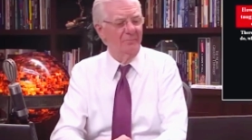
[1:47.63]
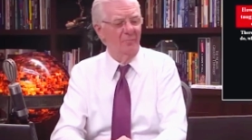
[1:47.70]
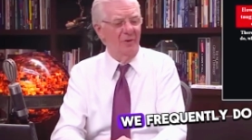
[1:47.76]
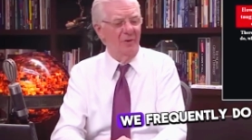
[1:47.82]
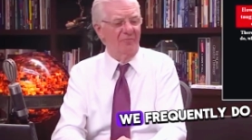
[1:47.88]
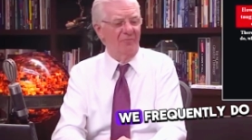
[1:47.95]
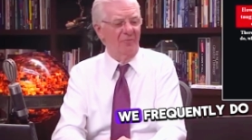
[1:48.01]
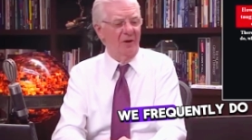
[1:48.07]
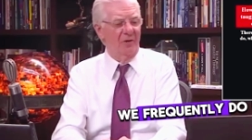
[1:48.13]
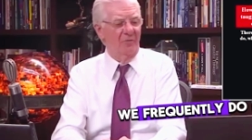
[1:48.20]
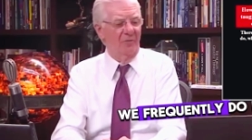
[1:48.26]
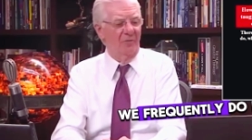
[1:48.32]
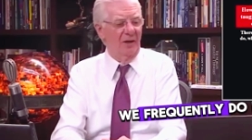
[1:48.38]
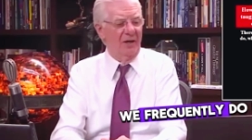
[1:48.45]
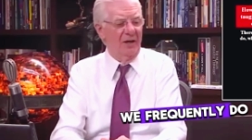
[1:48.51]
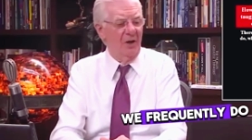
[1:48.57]
we
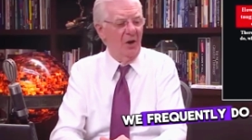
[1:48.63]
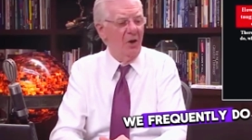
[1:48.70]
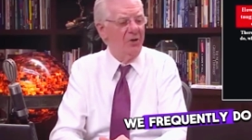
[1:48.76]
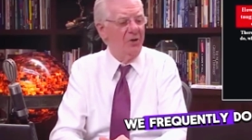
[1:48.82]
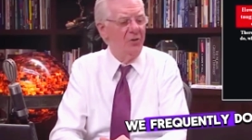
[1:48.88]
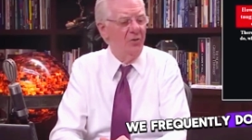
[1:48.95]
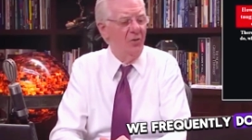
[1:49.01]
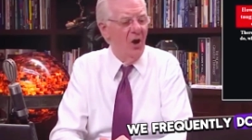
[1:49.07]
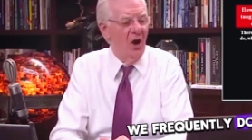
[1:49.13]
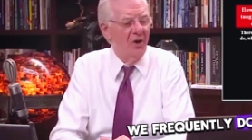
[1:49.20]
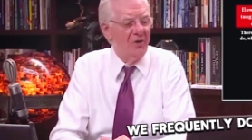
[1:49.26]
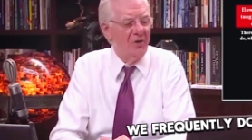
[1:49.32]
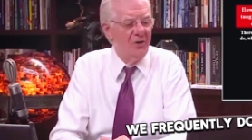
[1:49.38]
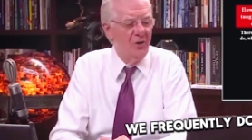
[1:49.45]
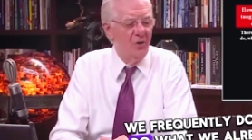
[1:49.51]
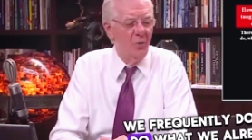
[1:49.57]
frequently do
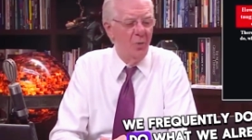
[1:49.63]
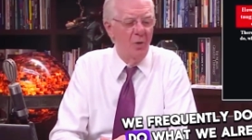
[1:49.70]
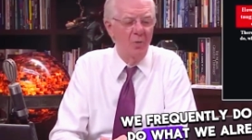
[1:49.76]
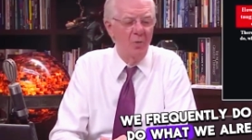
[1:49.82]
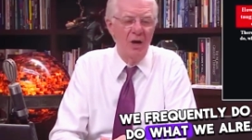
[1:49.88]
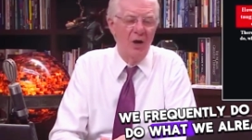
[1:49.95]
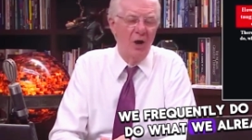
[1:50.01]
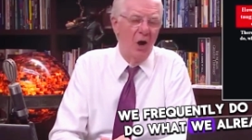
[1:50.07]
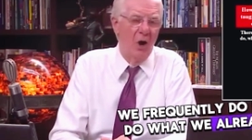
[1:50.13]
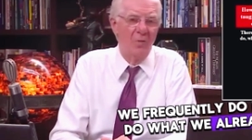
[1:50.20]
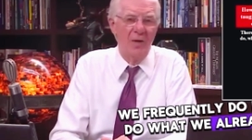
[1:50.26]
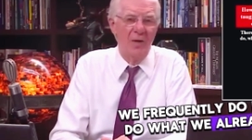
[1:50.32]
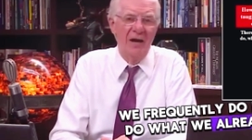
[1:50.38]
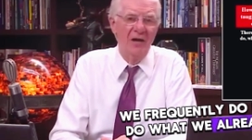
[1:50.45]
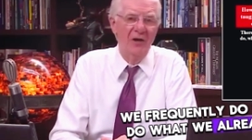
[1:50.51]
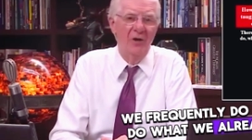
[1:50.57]
not do what we
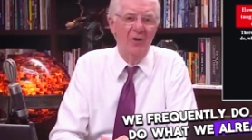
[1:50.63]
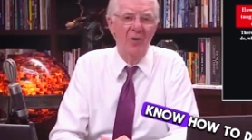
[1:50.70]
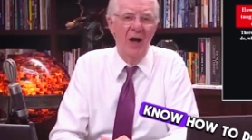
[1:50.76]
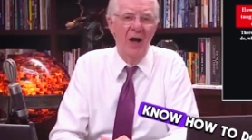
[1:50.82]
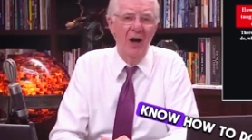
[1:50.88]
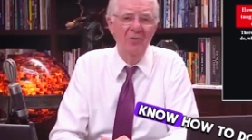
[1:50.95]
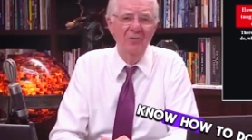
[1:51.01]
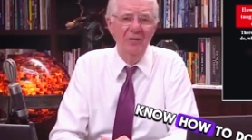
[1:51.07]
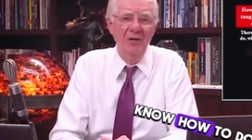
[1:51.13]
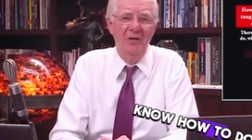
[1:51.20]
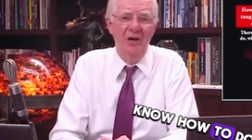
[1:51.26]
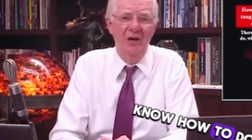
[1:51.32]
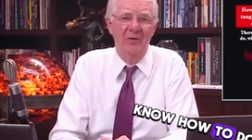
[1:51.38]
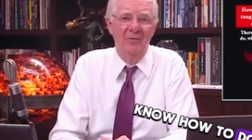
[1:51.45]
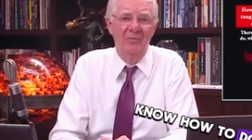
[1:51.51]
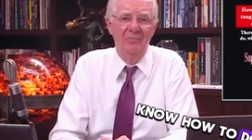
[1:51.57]
already know how to
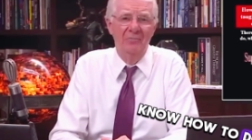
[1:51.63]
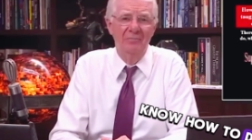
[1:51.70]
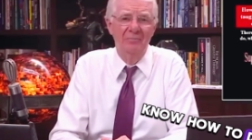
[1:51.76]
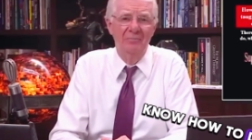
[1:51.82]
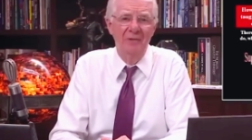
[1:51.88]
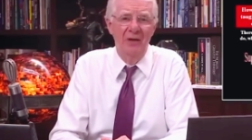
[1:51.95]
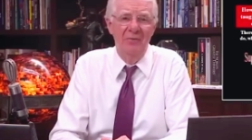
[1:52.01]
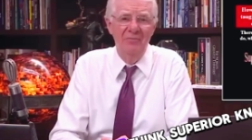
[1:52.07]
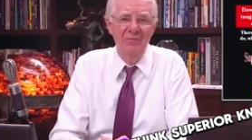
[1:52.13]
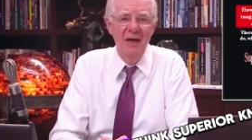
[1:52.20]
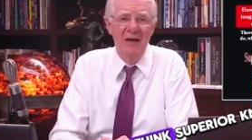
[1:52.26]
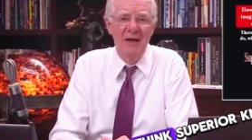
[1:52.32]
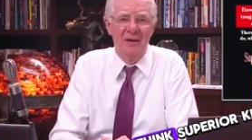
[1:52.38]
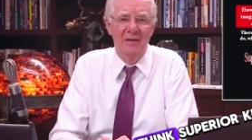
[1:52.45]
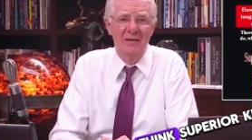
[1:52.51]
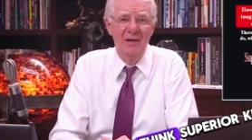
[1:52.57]
do. Now
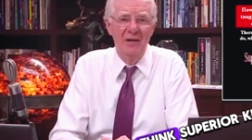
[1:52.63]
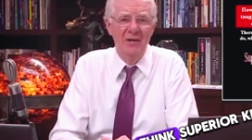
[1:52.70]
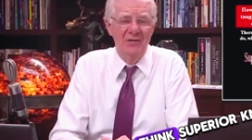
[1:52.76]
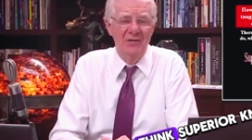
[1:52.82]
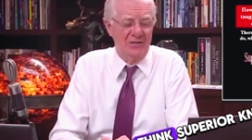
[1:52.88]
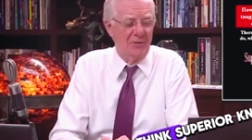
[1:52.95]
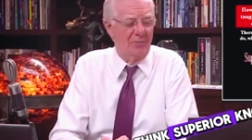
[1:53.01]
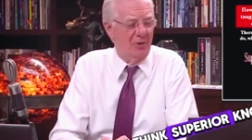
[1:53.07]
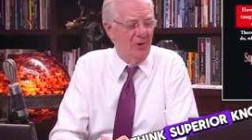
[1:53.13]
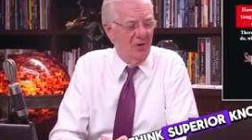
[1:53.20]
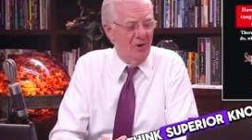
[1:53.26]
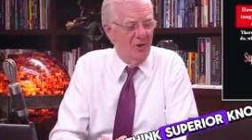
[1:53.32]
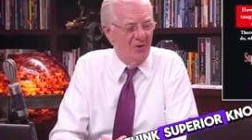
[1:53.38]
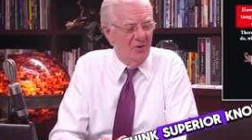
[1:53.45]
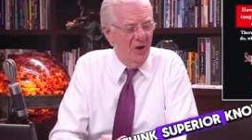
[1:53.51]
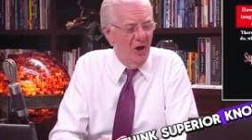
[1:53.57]
think,
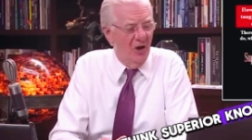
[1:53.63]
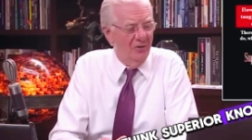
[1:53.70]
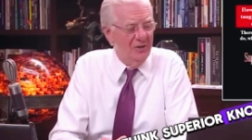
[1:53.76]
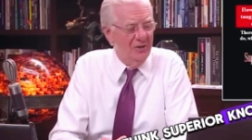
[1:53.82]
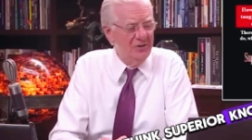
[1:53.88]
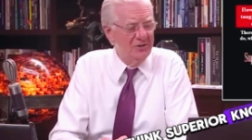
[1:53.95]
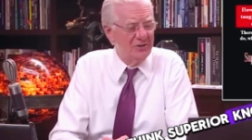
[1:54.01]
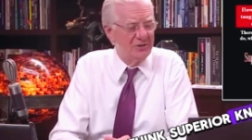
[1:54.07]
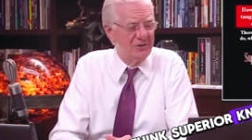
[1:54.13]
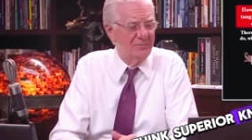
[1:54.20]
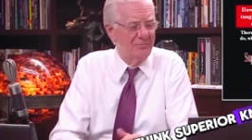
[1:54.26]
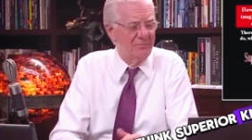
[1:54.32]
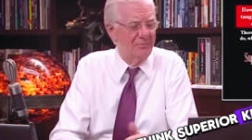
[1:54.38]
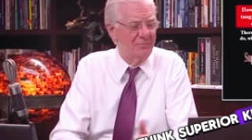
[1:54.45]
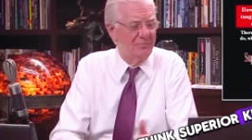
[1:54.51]
superior knowledge.